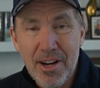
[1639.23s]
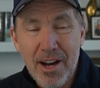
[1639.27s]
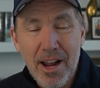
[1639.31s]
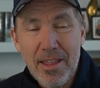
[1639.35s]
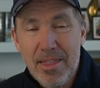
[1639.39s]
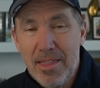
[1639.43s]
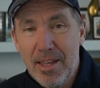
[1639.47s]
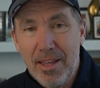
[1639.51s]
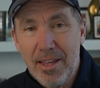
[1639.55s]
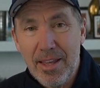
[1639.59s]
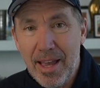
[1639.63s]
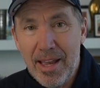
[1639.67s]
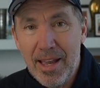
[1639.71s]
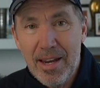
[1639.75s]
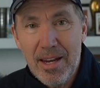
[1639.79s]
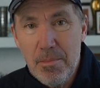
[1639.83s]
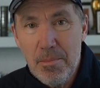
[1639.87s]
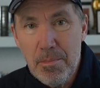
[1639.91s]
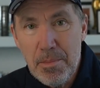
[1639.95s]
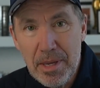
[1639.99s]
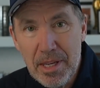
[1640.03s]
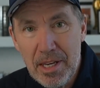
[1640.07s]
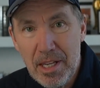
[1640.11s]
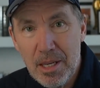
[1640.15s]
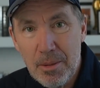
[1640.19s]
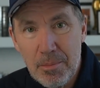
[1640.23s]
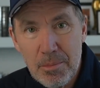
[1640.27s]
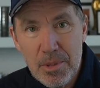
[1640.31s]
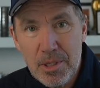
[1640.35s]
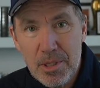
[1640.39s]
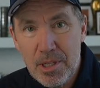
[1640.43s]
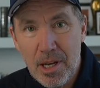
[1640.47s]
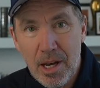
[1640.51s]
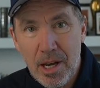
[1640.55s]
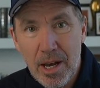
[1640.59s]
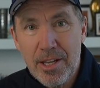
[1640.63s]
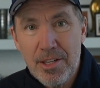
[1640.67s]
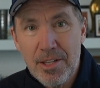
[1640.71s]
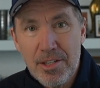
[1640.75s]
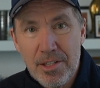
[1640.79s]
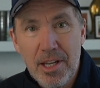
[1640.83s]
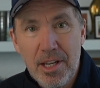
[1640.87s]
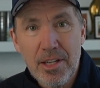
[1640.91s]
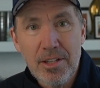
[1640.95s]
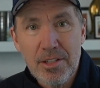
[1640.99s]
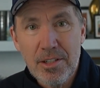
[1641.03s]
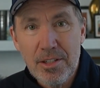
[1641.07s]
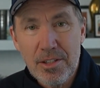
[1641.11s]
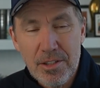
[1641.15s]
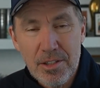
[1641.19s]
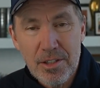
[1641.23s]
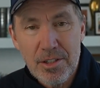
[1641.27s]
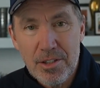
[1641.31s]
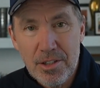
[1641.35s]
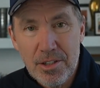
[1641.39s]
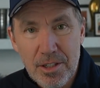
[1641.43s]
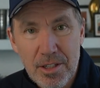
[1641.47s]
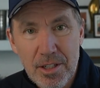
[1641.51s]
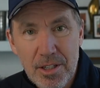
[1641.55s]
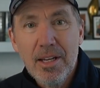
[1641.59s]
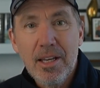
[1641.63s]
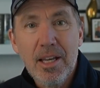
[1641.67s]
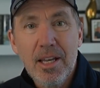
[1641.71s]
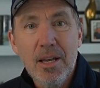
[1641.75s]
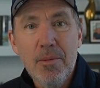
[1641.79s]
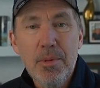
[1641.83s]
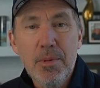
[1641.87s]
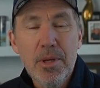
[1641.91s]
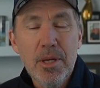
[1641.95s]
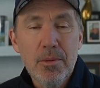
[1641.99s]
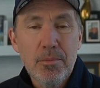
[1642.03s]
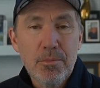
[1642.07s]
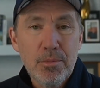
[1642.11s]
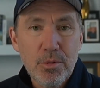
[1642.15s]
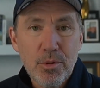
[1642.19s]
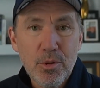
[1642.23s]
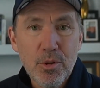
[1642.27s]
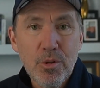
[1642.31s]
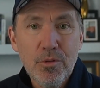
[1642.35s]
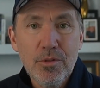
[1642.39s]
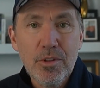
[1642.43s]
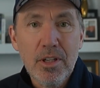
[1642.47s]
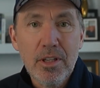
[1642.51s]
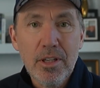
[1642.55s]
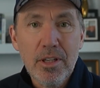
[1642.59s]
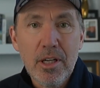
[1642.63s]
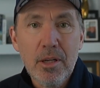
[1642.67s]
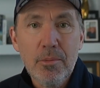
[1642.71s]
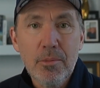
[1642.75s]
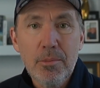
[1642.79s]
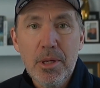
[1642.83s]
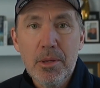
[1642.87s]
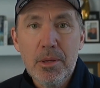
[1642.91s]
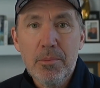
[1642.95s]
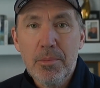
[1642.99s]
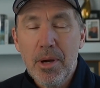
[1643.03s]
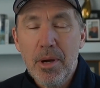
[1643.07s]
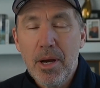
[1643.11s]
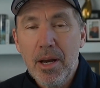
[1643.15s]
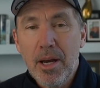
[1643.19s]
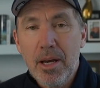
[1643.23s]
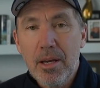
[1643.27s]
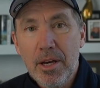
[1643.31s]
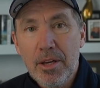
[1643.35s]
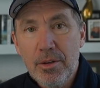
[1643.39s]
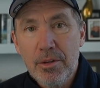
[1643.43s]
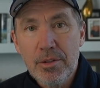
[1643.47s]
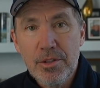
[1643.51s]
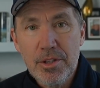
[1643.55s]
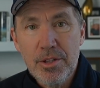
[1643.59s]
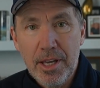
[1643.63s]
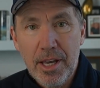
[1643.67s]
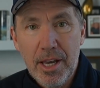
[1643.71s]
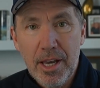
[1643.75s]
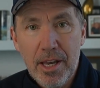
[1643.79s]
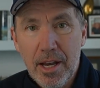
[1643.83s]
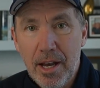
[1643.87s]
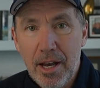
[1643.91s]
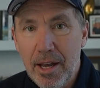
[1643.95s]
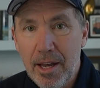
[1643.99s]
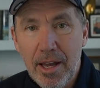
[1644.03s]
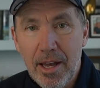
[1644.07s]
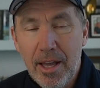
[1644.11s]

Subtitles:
And I think any medium to high stakes decision can be improved a little bit by using AI.